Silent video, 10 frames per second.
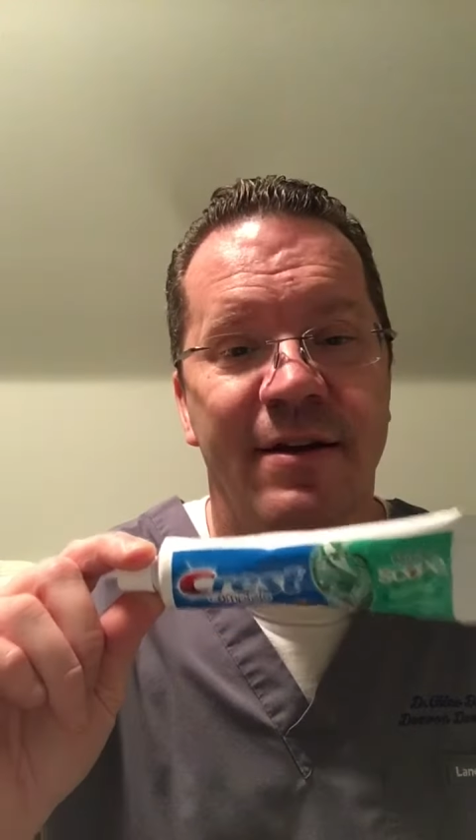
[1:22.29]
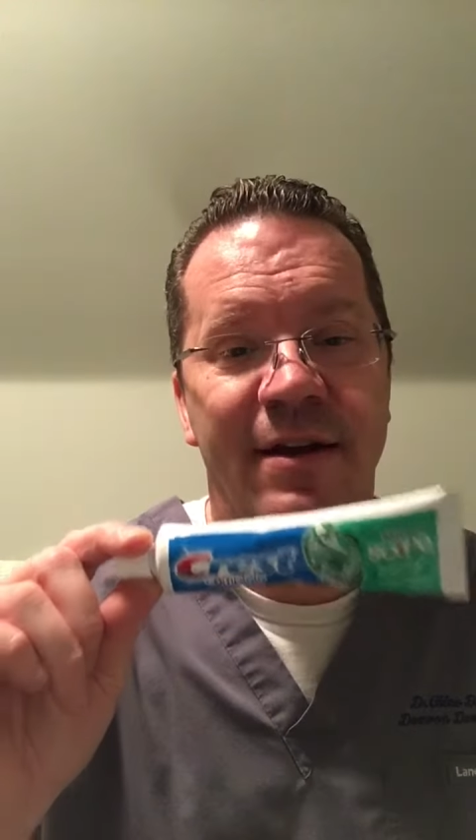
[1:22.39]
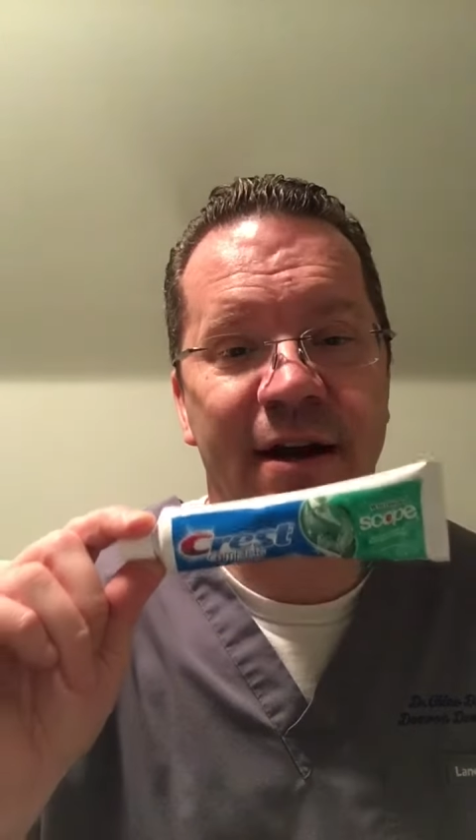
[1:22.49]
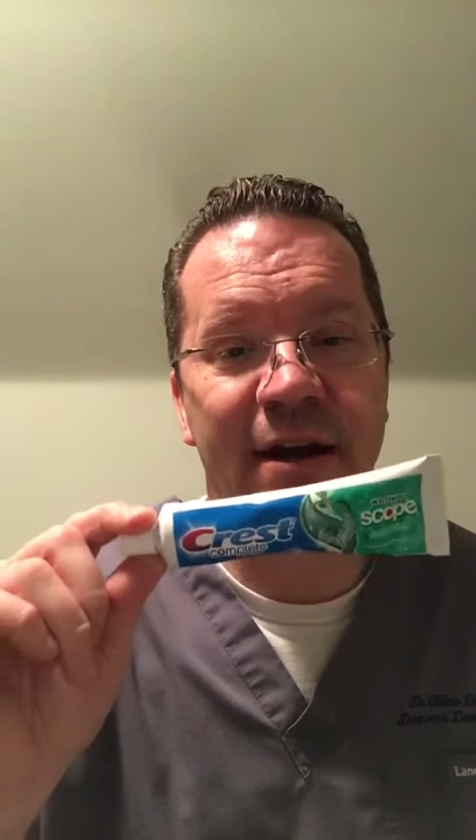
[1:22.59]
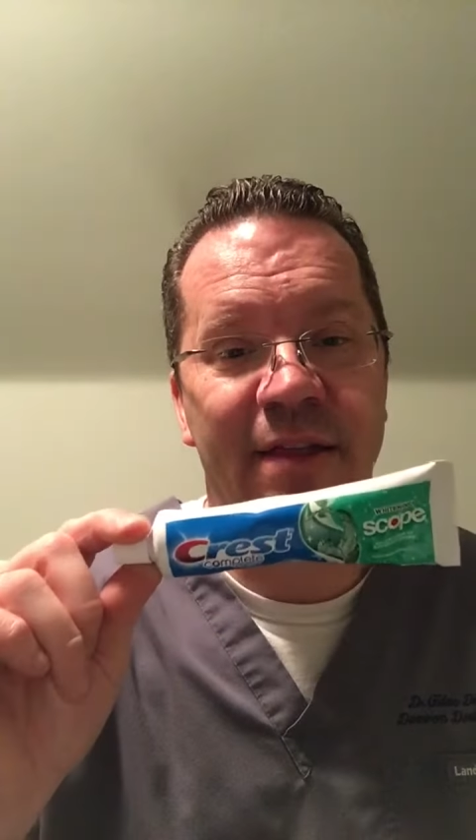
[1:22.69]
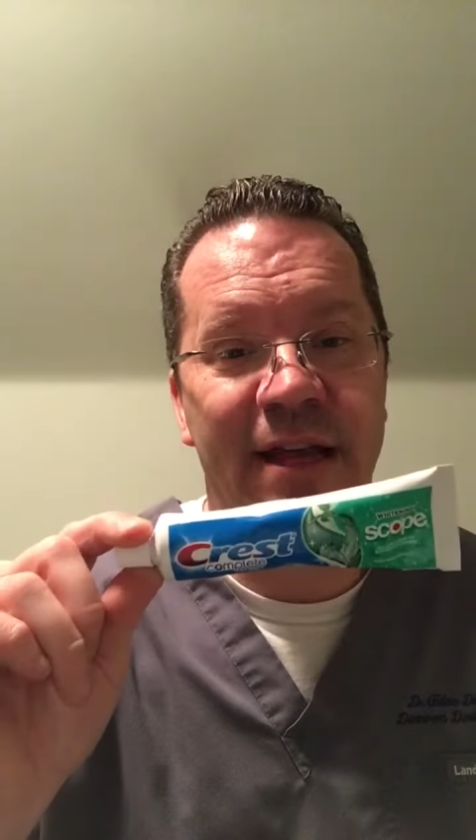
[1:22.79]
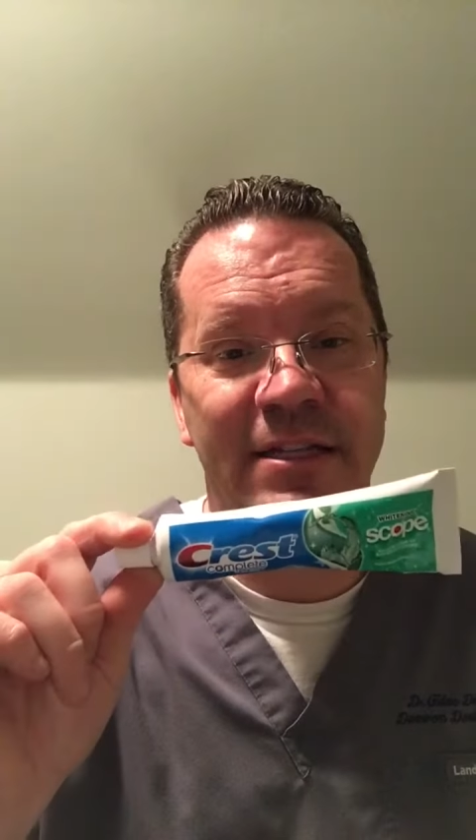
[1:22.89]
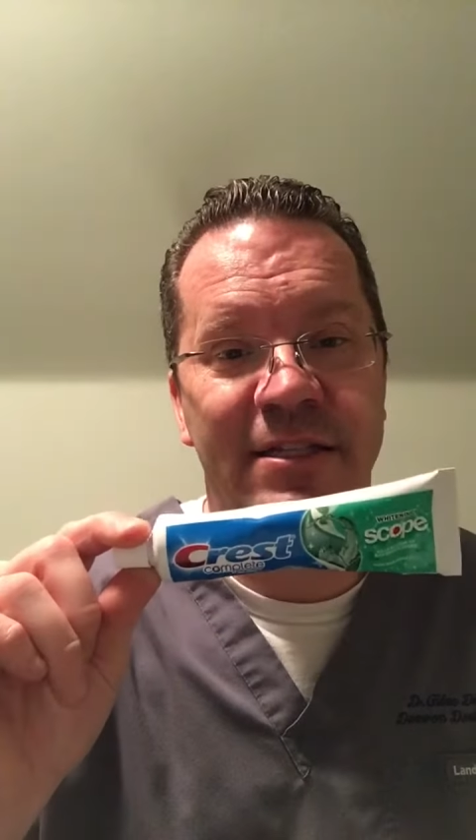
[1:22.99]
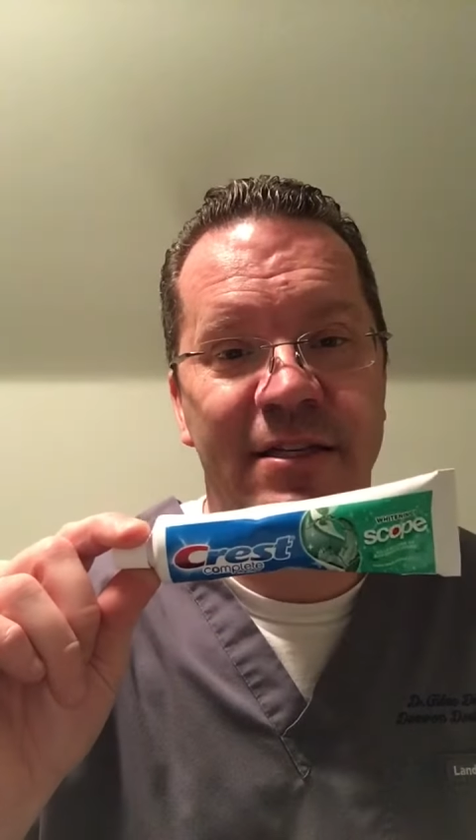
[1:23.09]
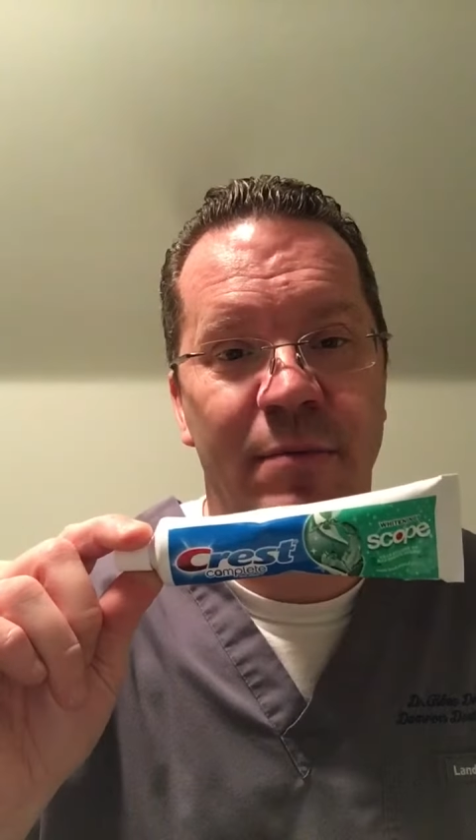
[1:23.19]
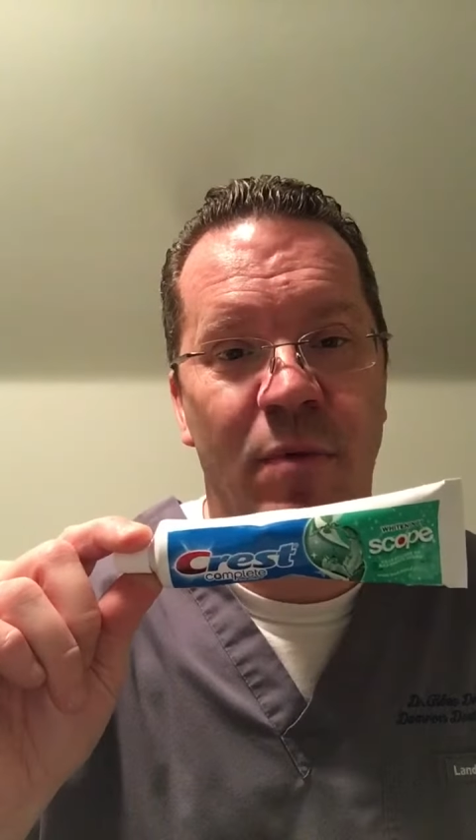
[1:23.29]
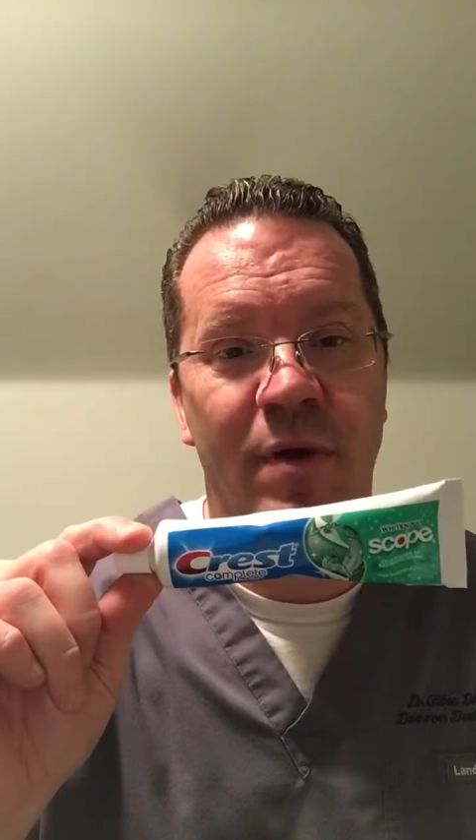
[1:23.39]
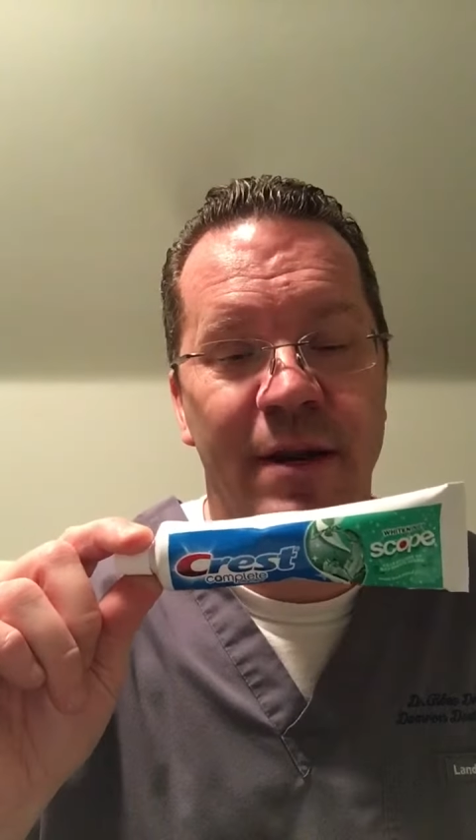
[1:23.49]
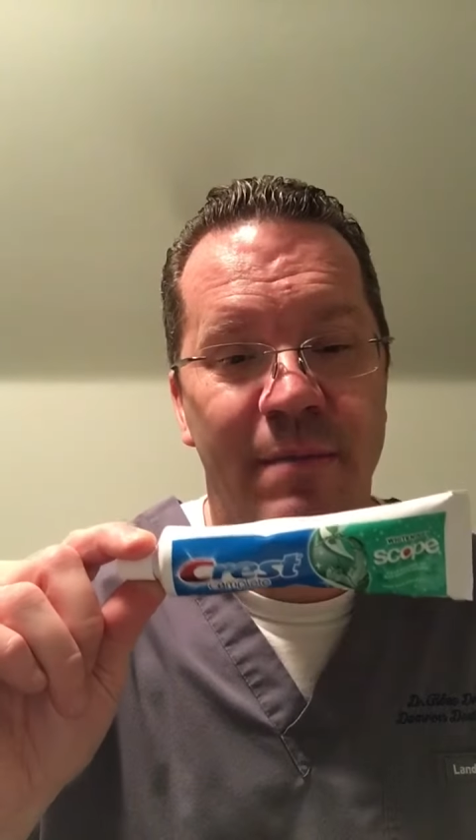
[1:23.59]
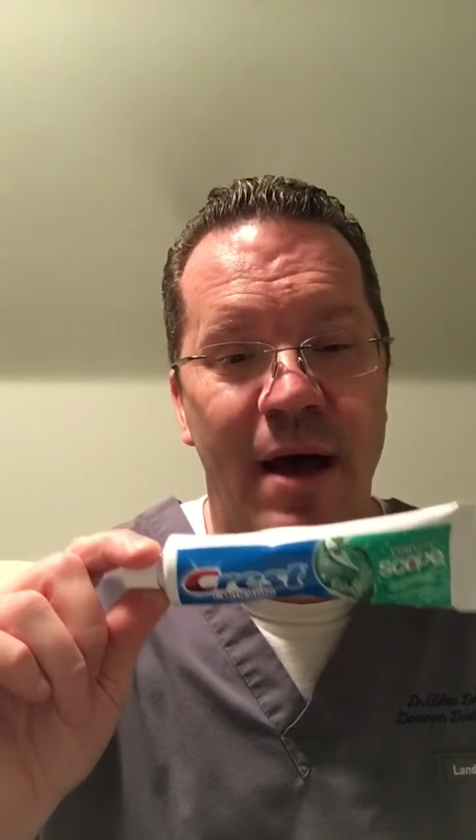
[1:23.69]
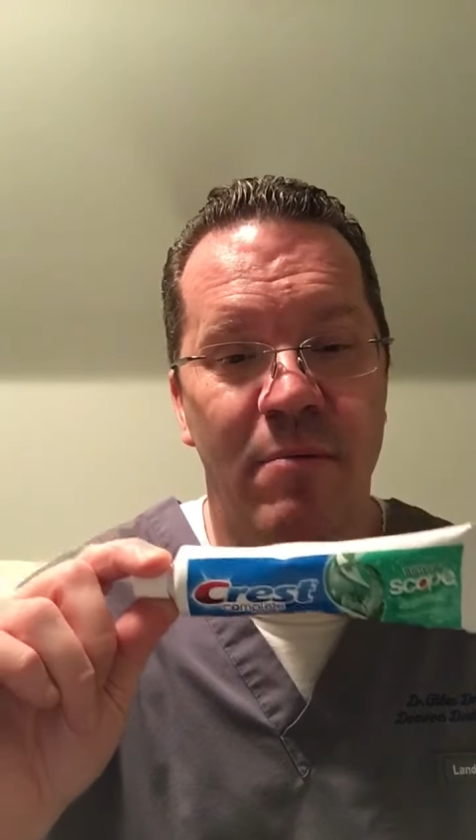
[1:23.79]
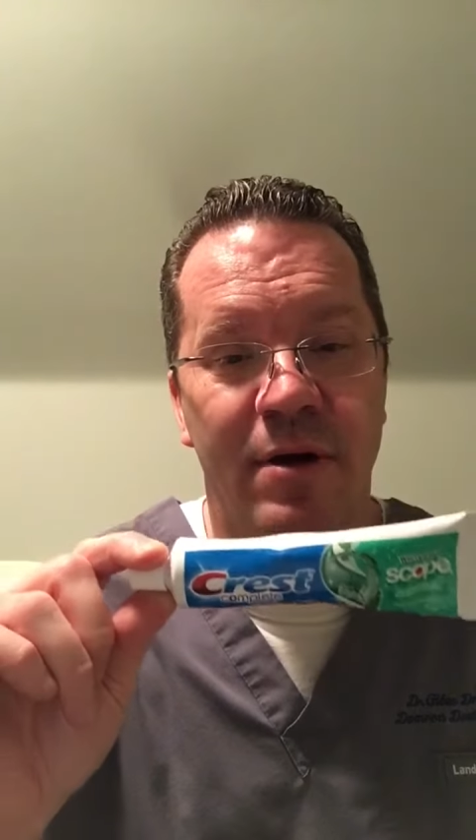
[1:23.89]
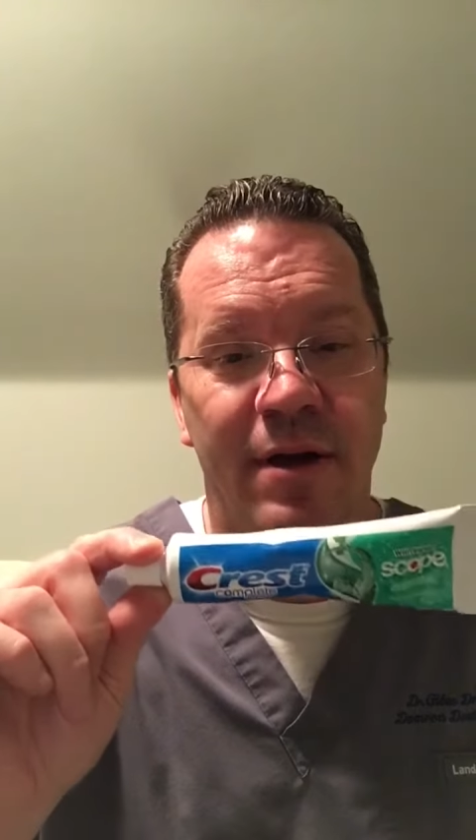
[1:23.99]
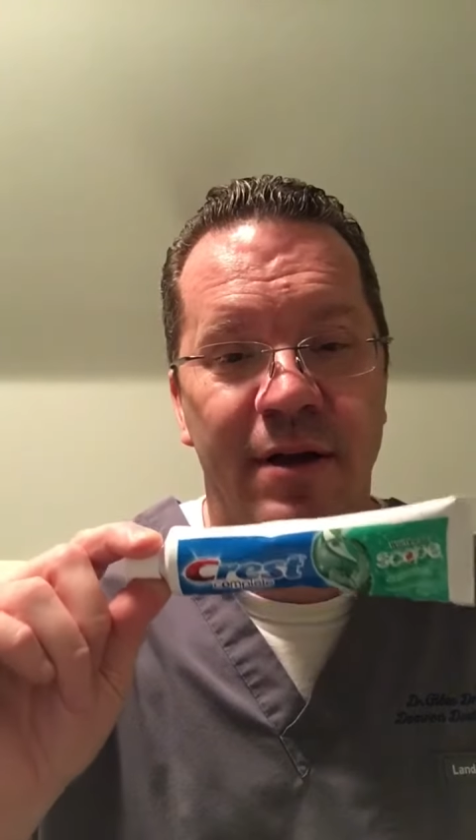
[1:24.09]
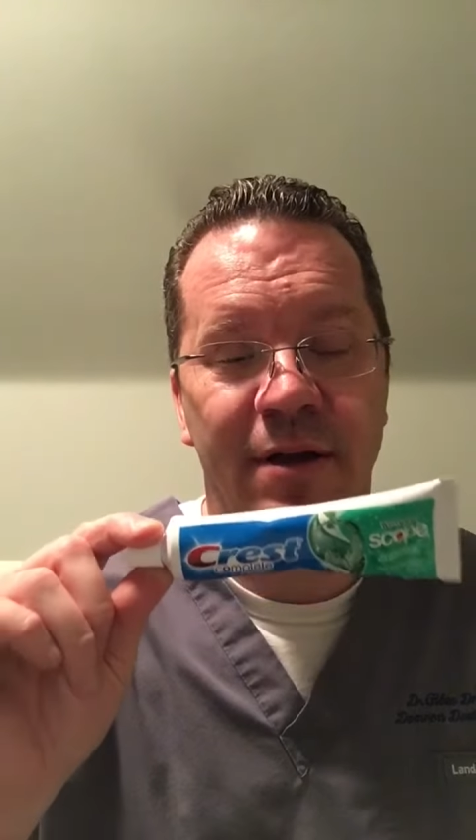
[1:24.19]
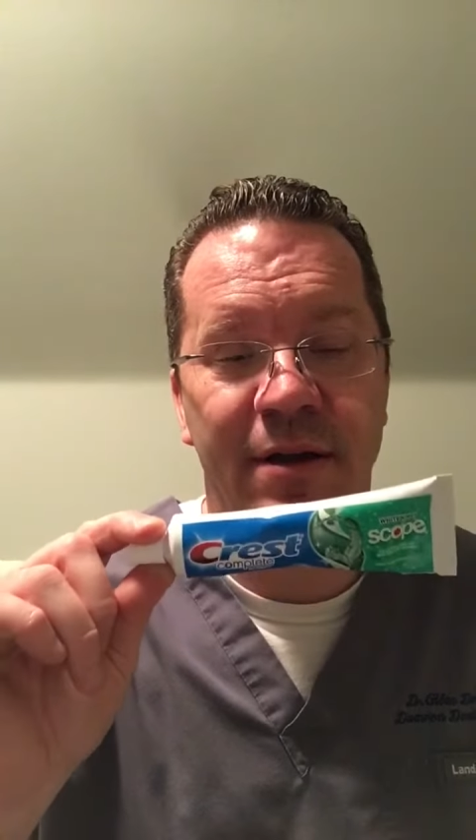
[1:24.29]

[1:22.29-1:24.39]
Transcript: And that's number one in my book.